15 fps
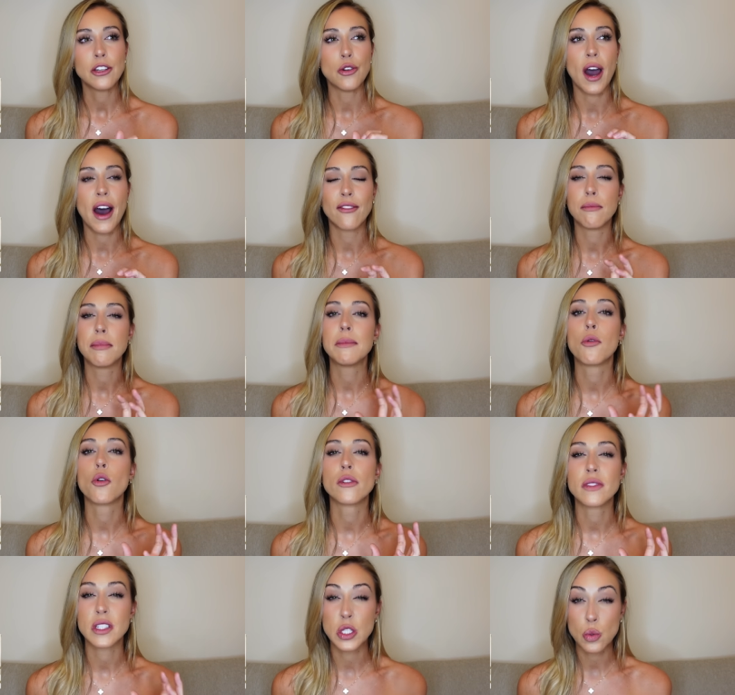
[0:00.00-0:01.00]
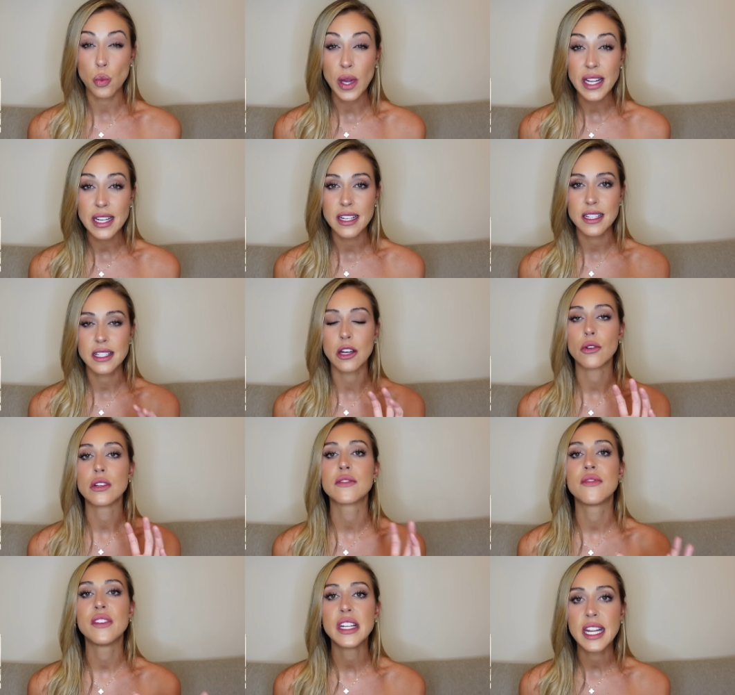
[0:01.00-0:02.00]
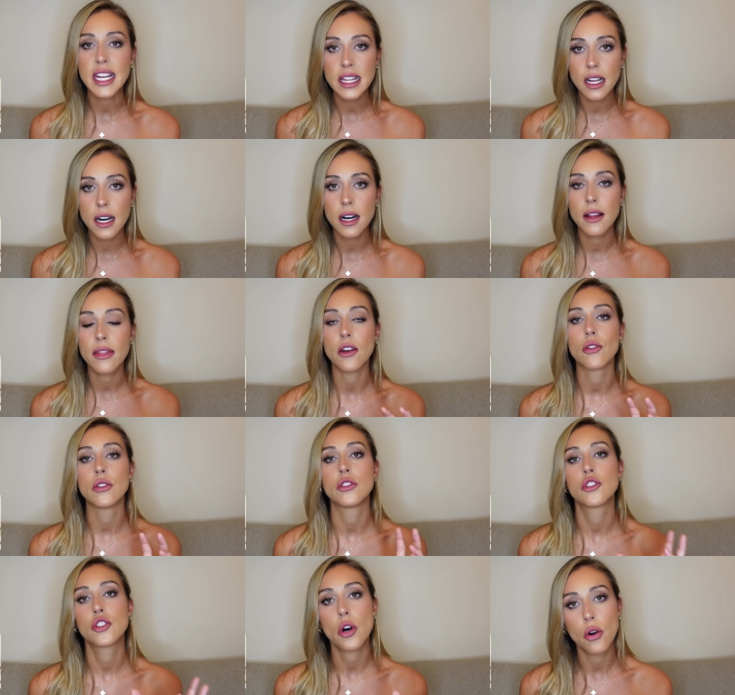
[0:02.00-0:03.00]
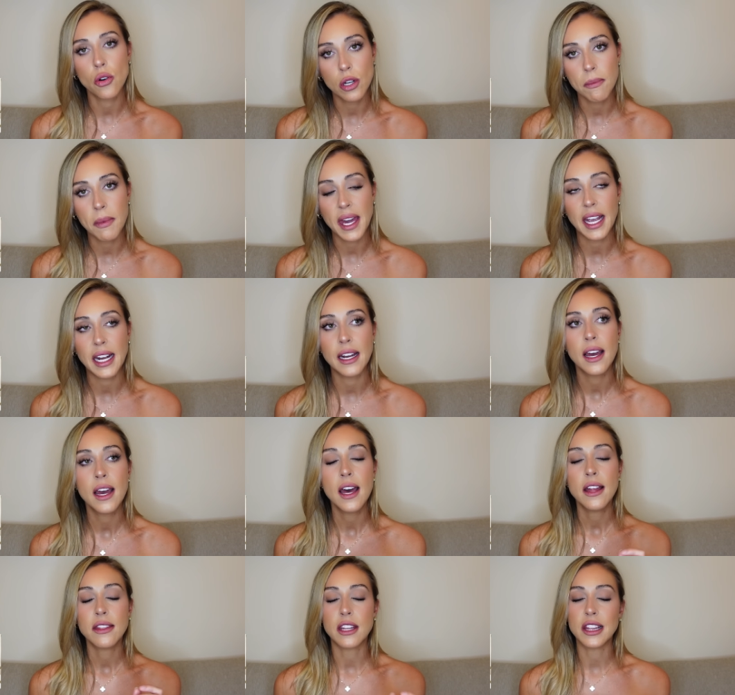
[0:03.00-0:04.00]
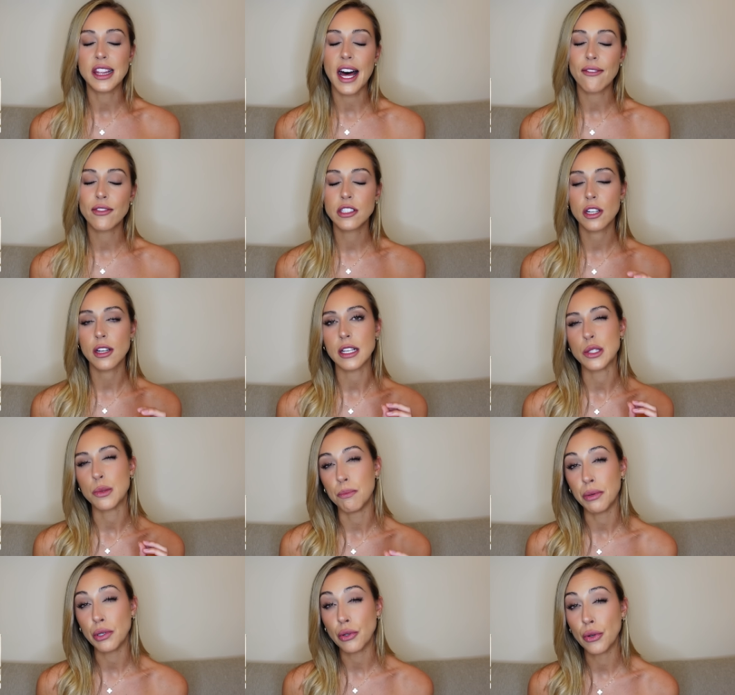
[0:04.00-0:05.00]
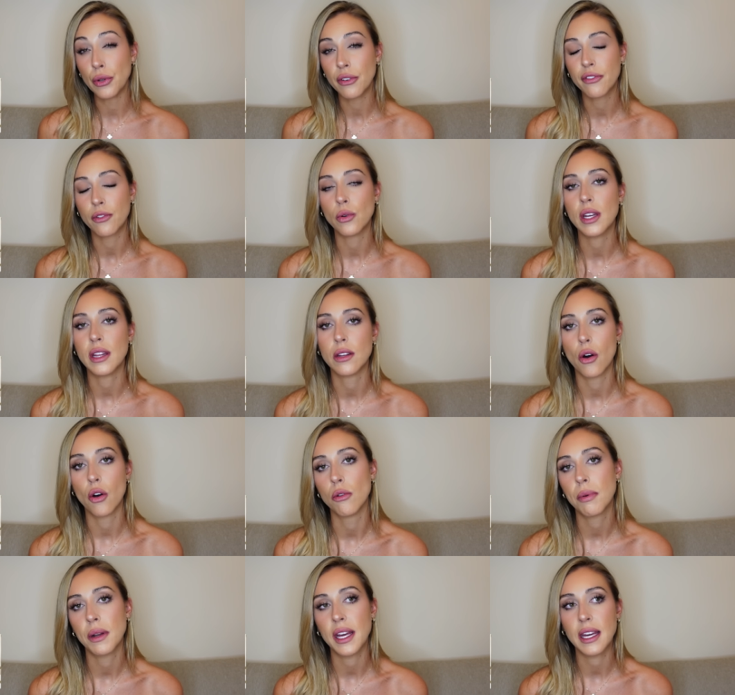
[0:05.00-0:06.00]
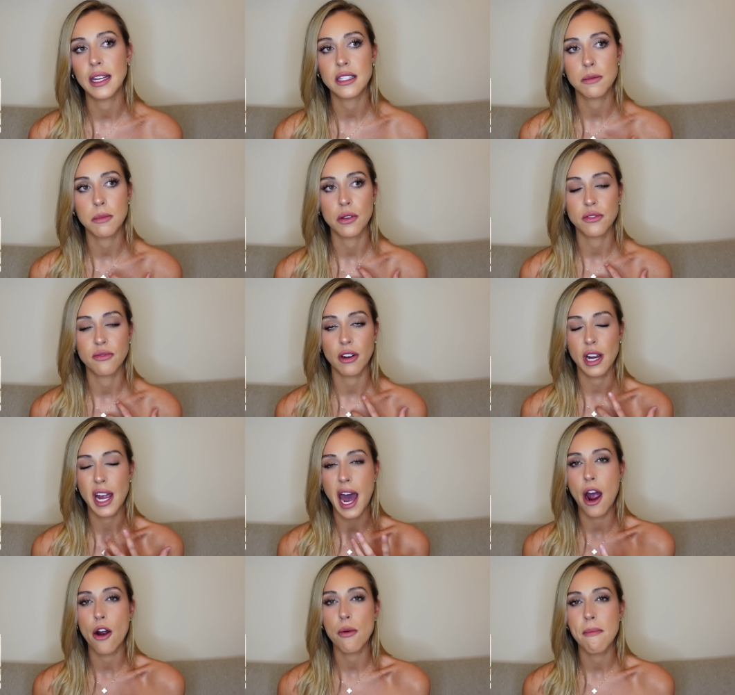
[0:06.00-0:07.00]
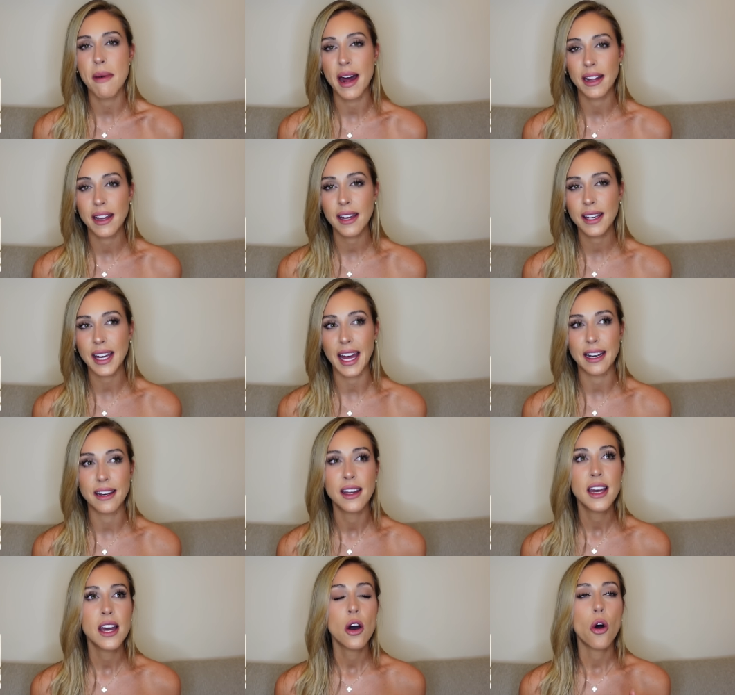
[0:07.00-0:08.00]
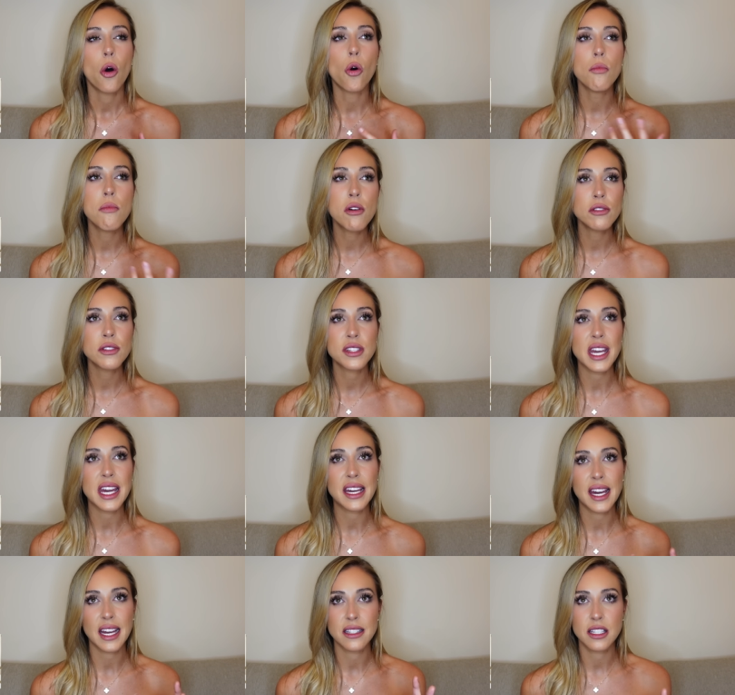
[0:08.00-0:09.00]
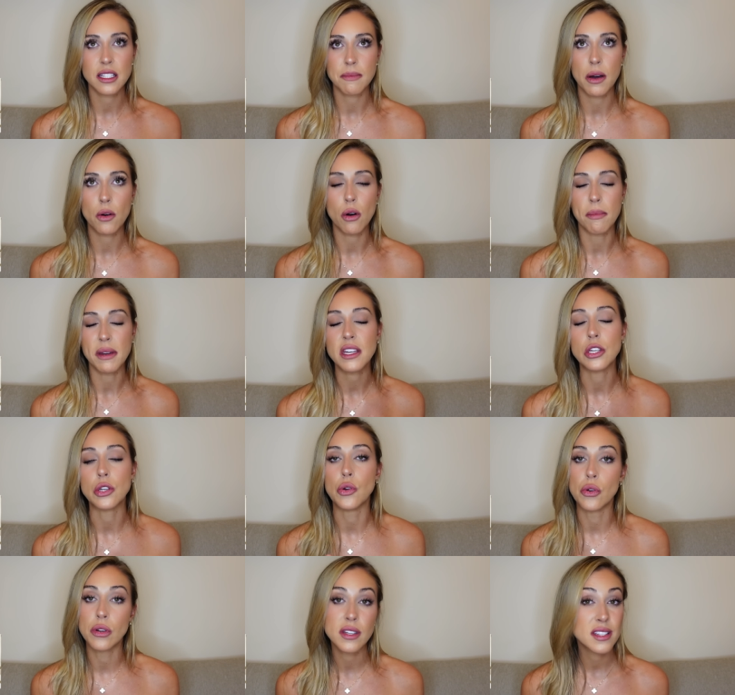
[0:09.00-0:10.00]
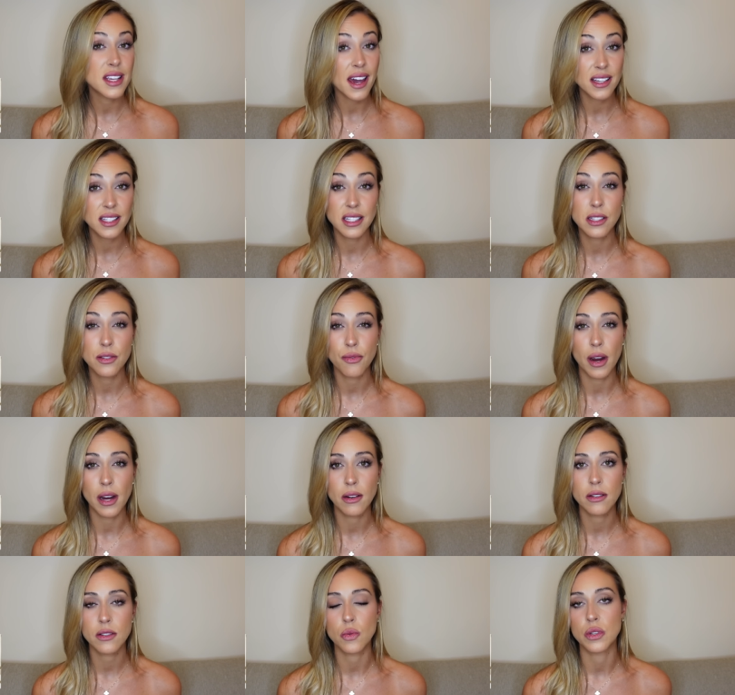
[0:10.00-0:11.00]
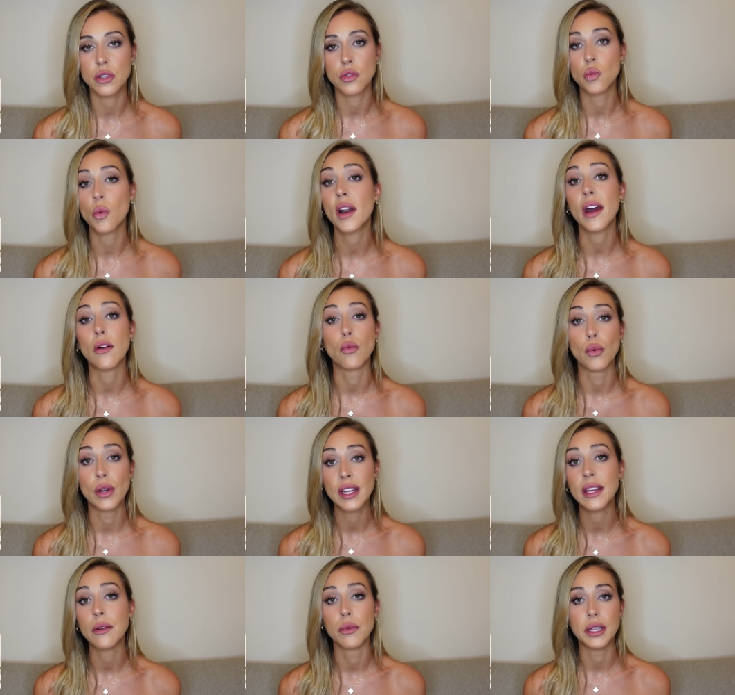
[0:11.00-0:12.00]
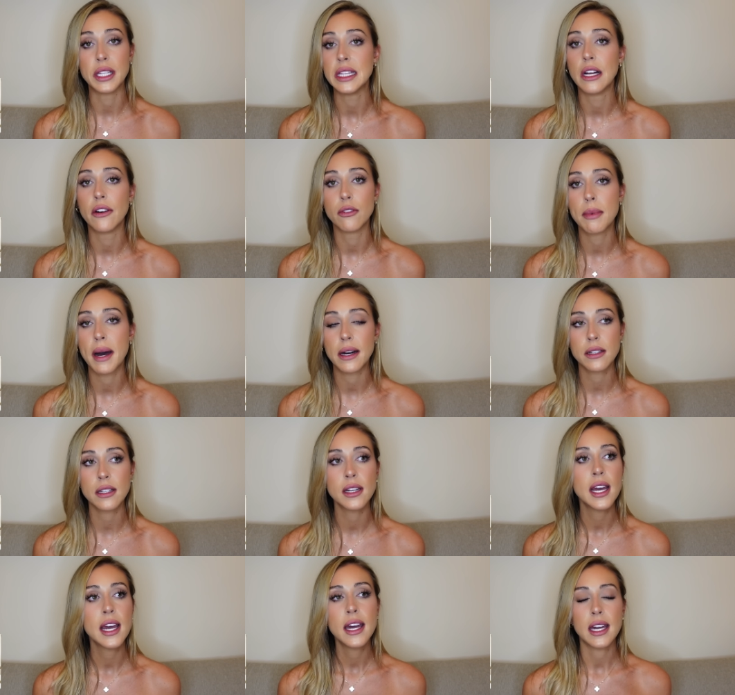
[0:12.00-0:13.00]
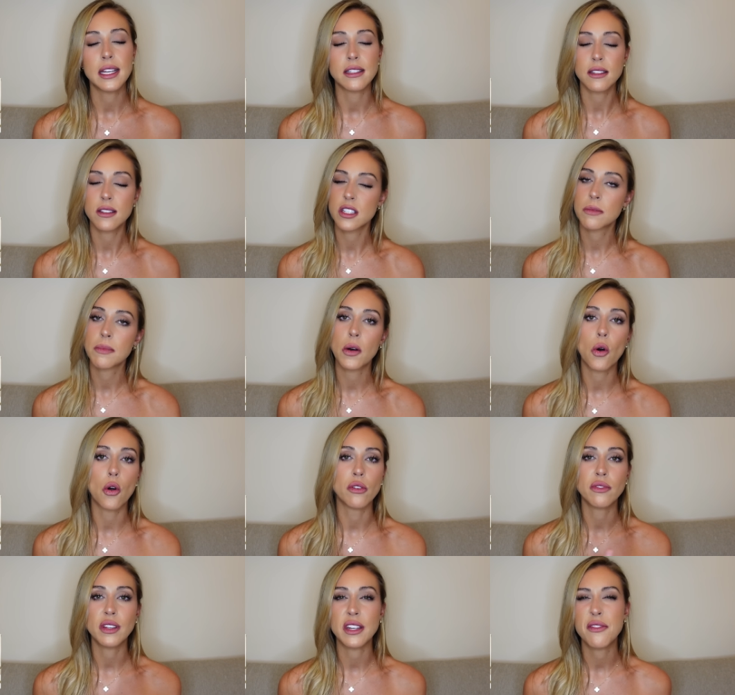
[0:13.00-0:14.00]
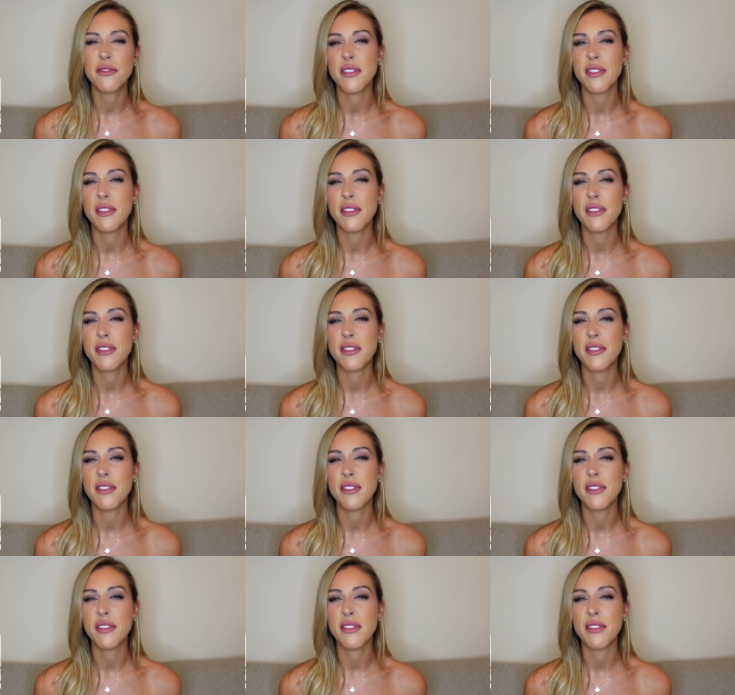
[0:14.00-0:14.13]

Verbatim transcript: you have a bit more of a sweetness, there is vanilla, there is tonka bean, the lavender is beautiful in the opening, it smells very aromatic, and almost it can smell a bit unisex, this fragrance, which is what I really love about it. It doesn't smell overly